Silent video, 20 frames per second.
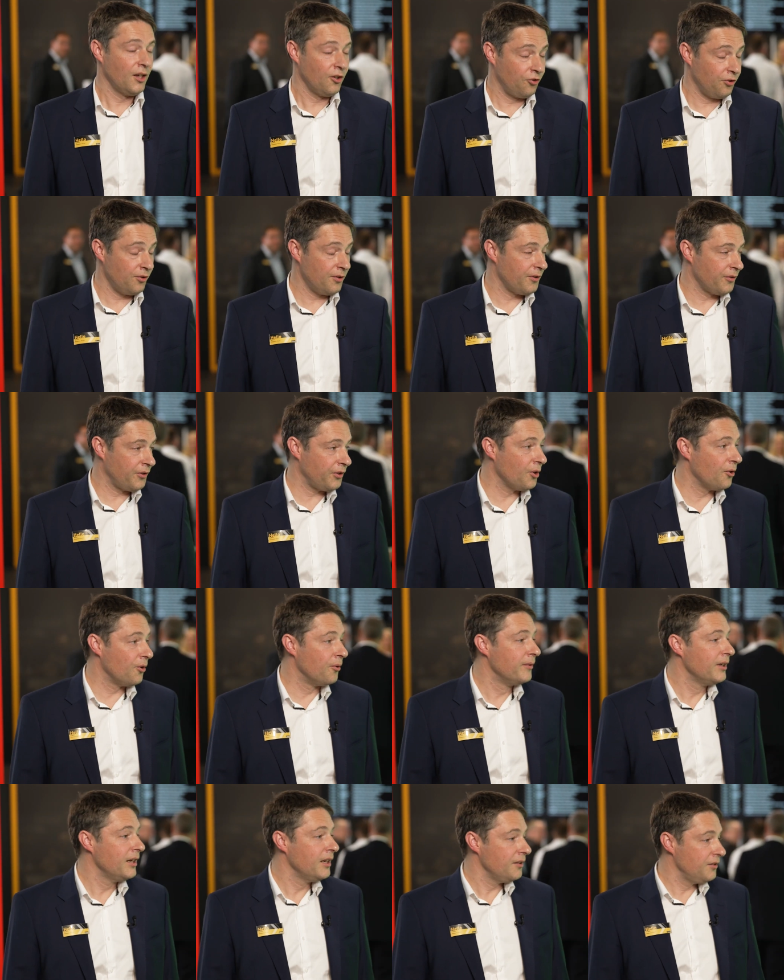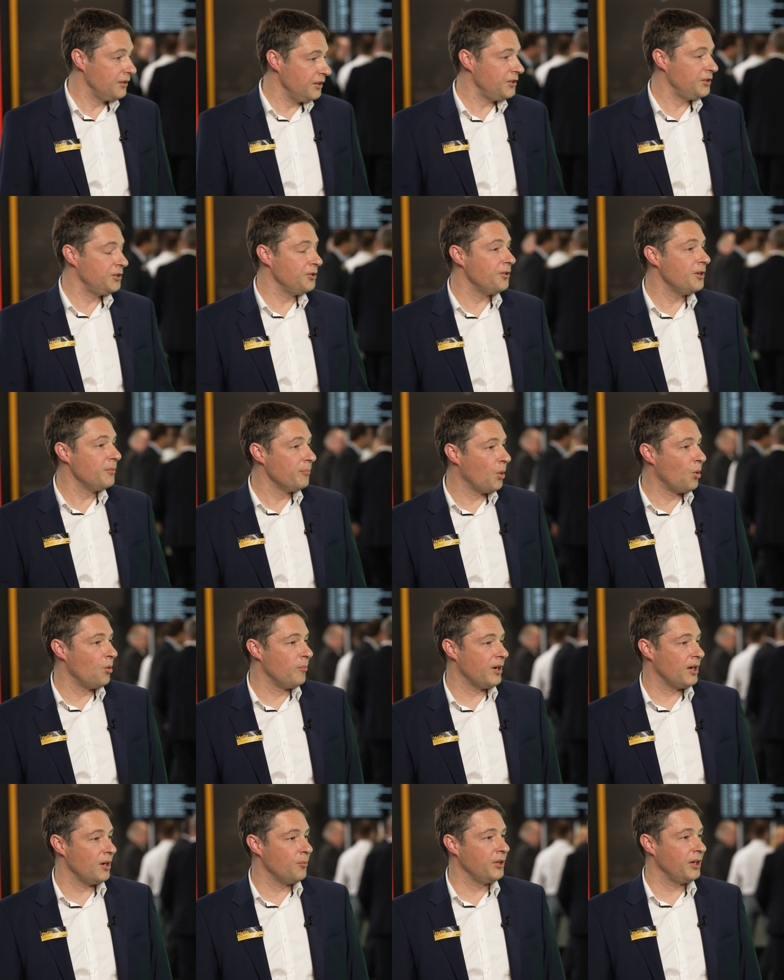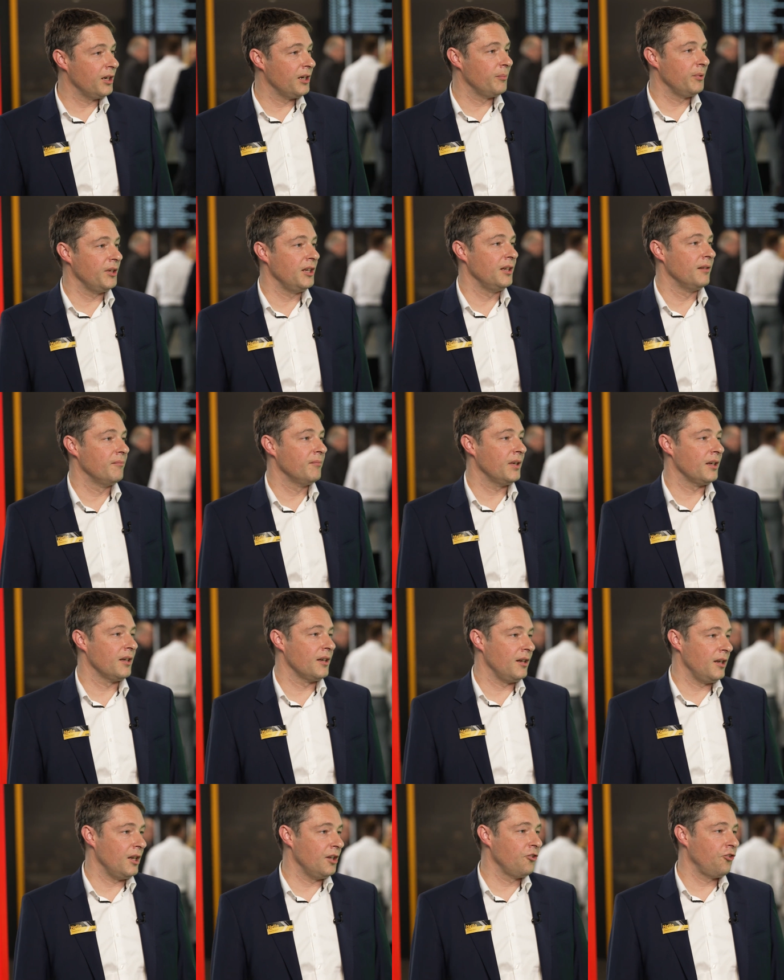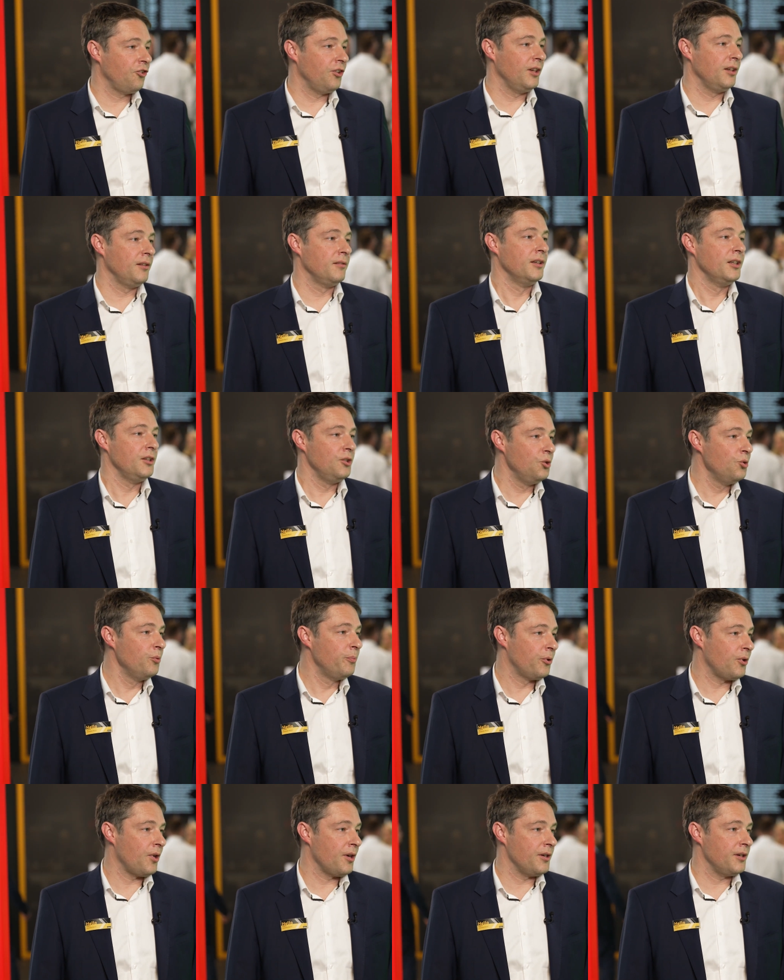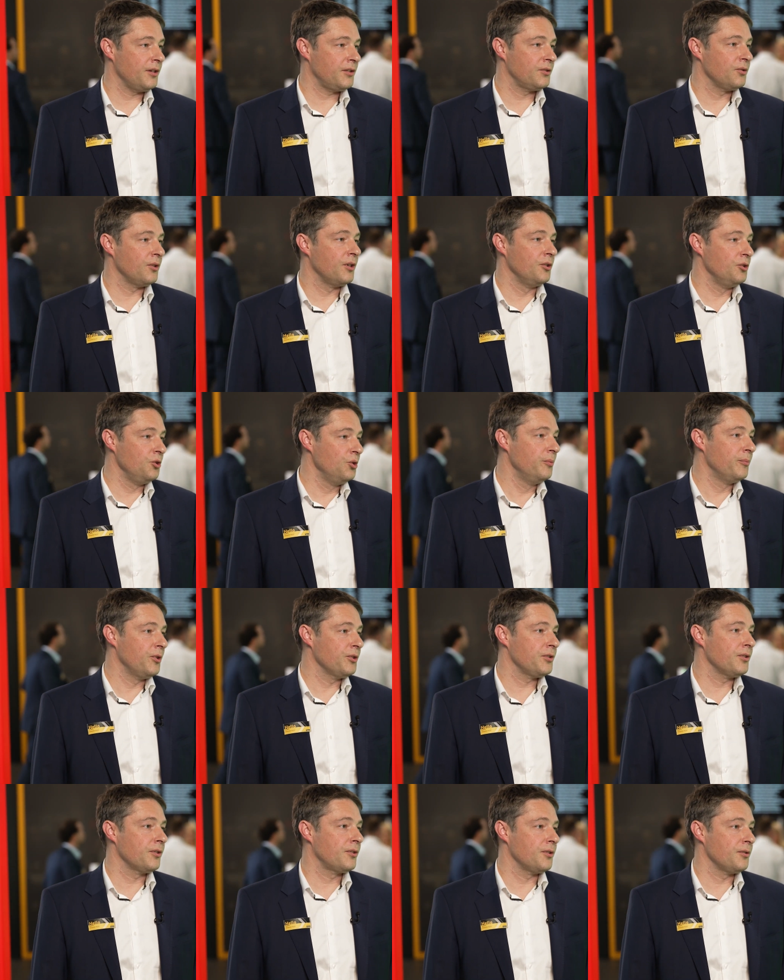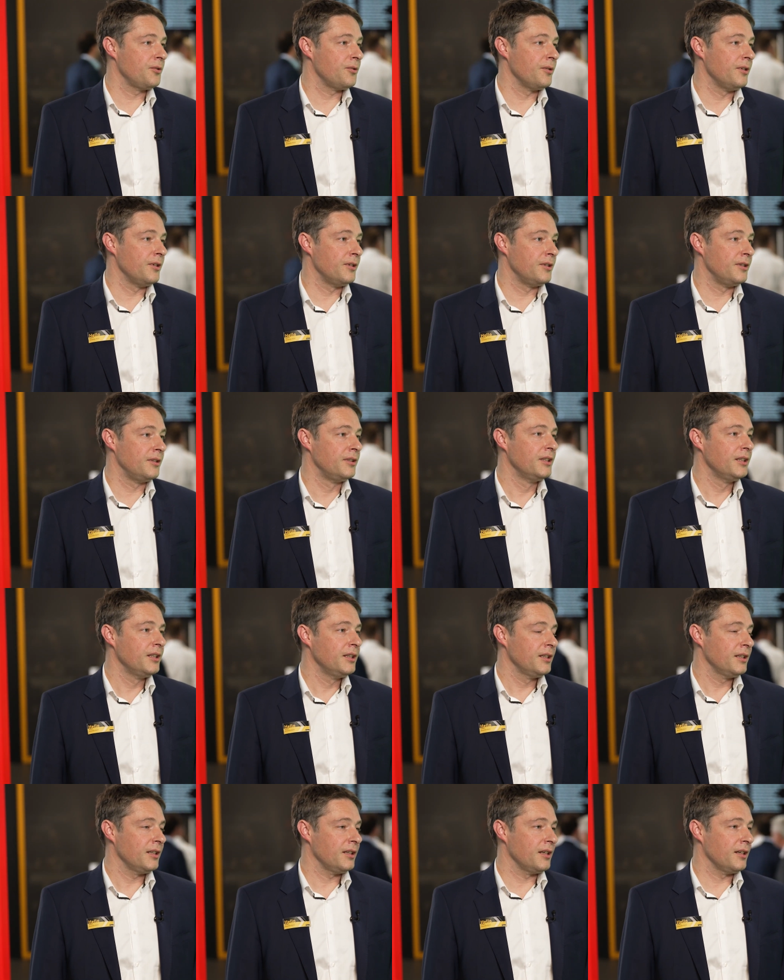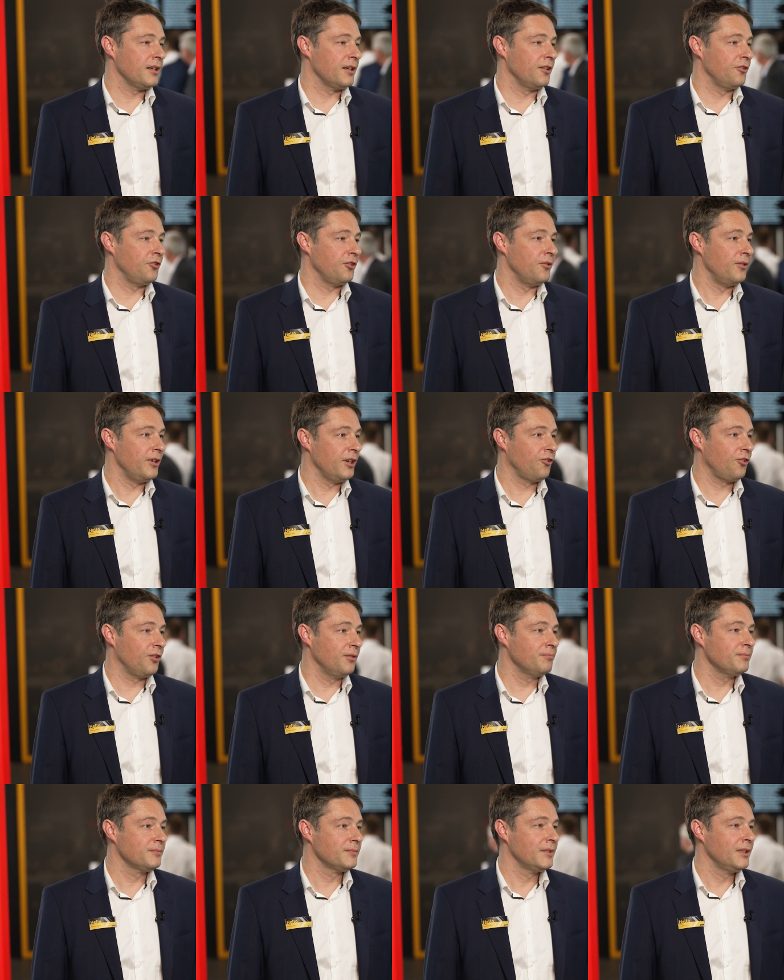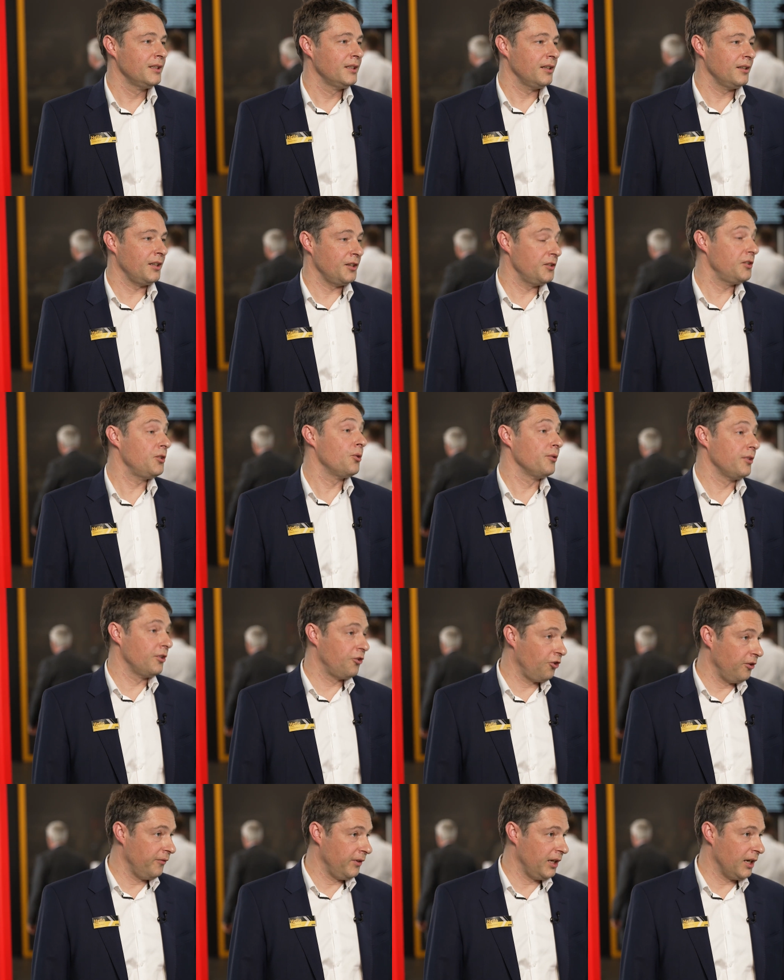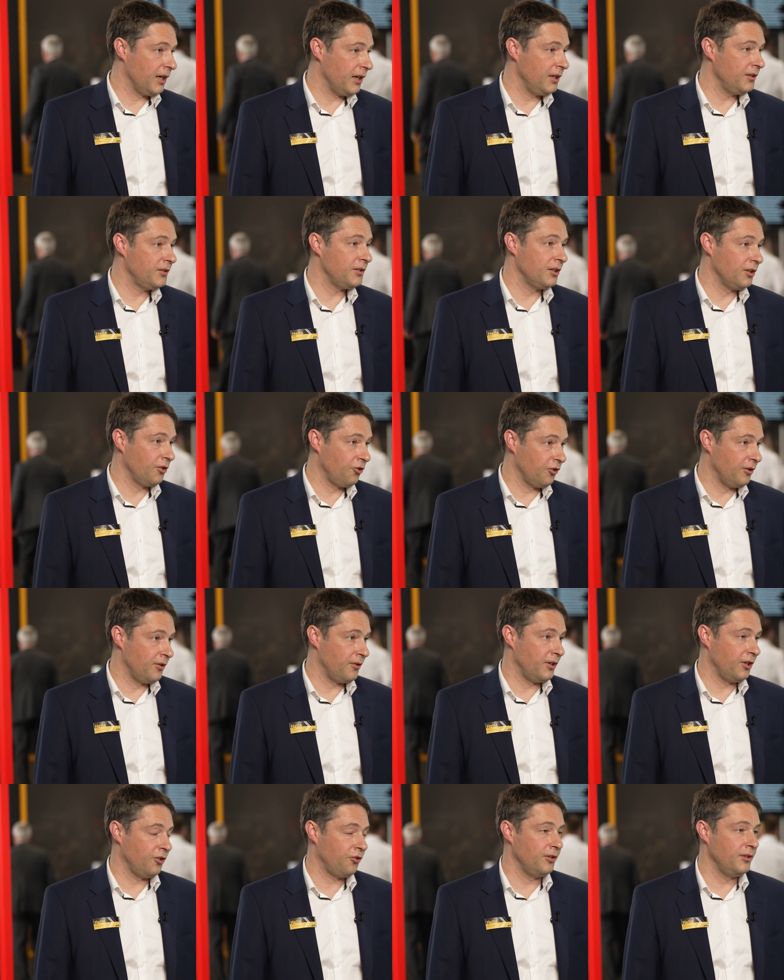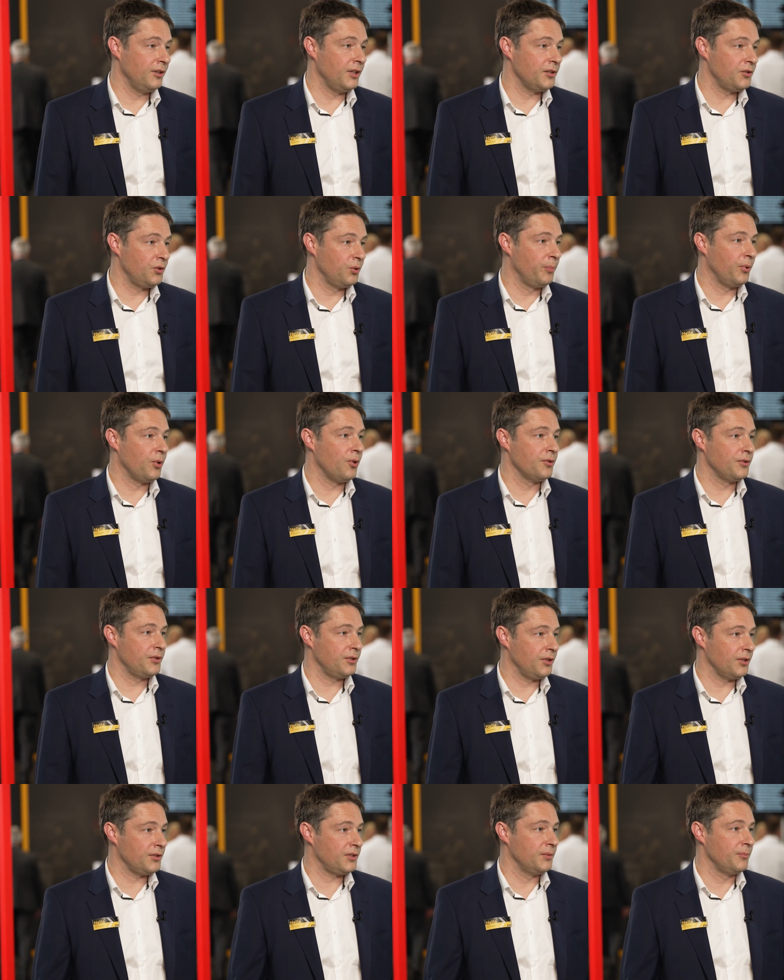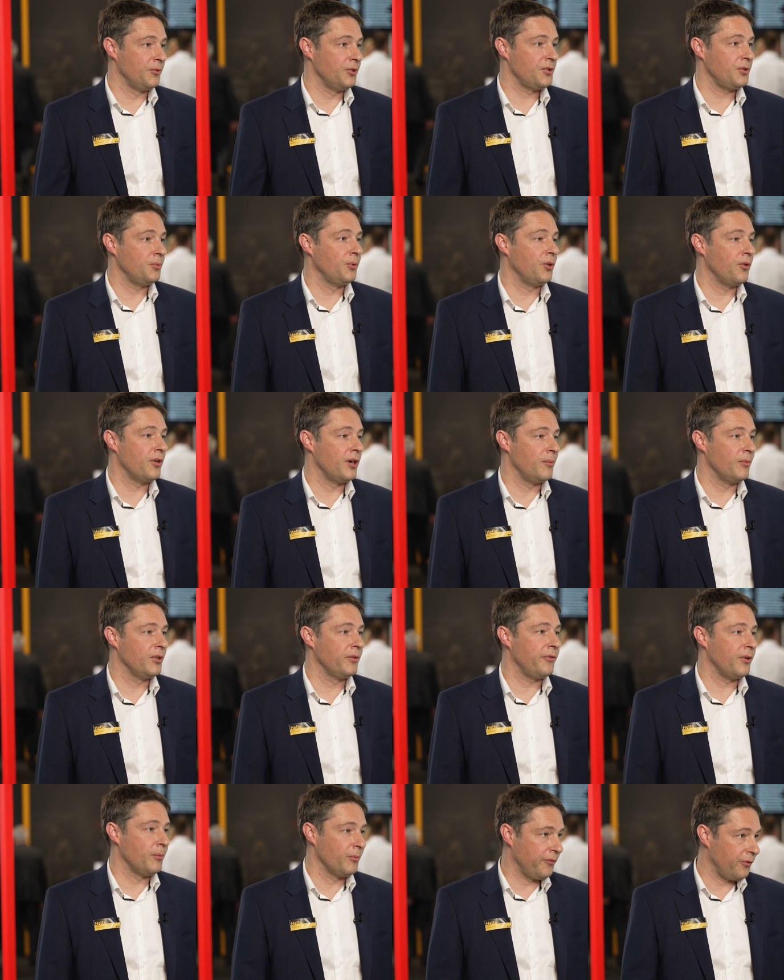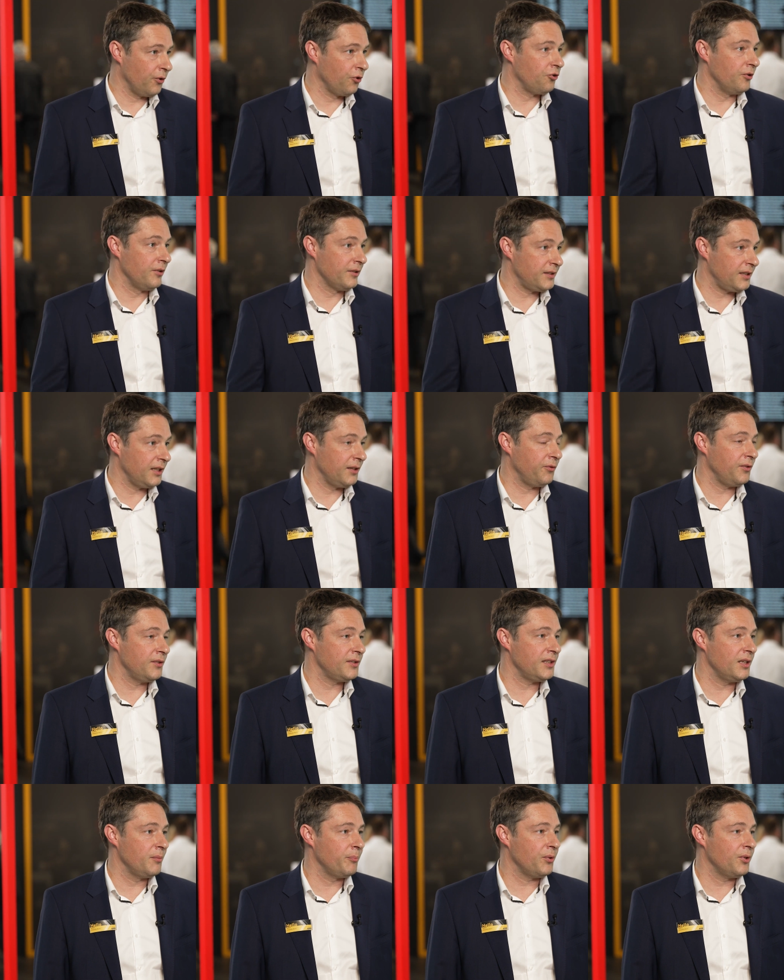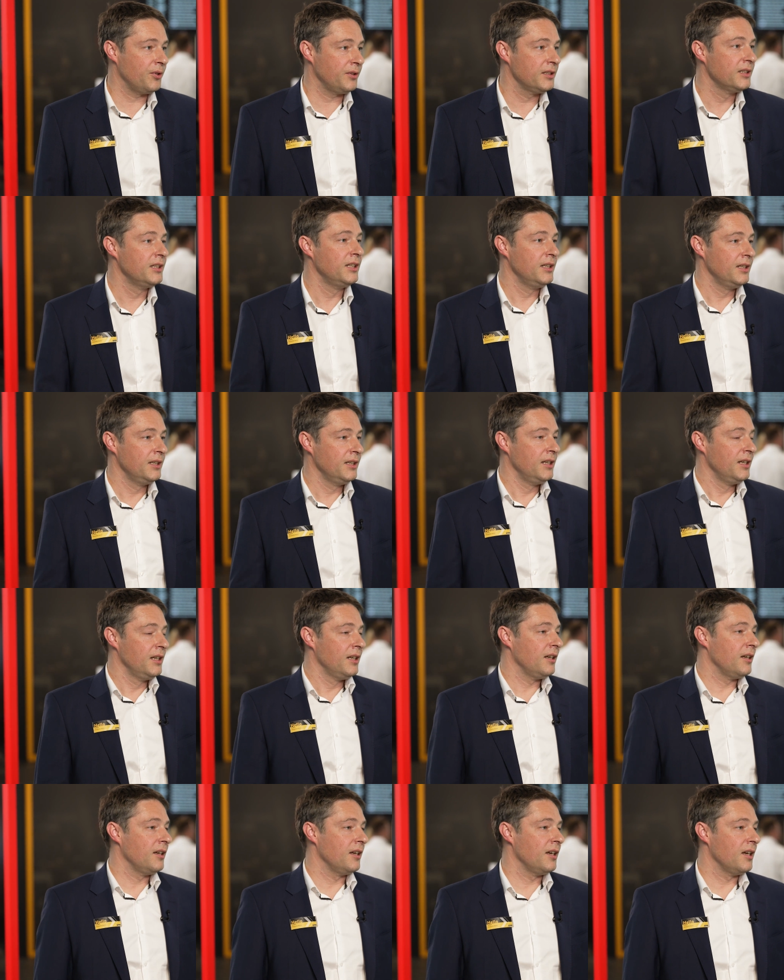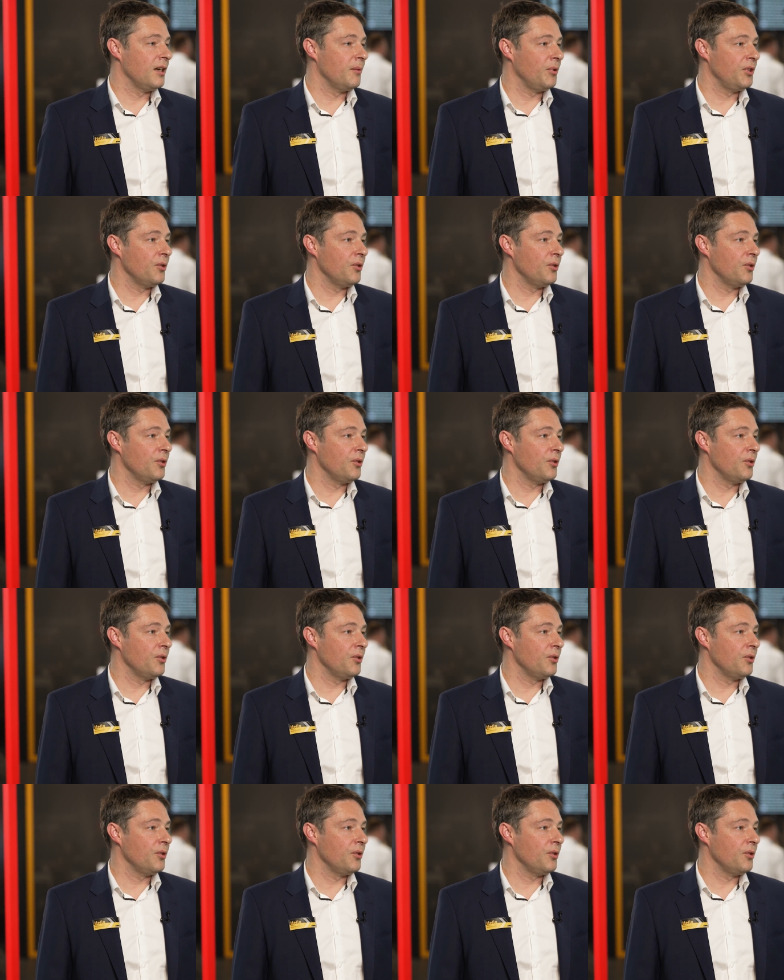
Sure, so this year in Bauma, we're going to be uh, launching new products, so a new motor controller uh, generation that is called the GVI, second generation, that supports customers' requirement from a functional safety standpoint. Mm -hmm.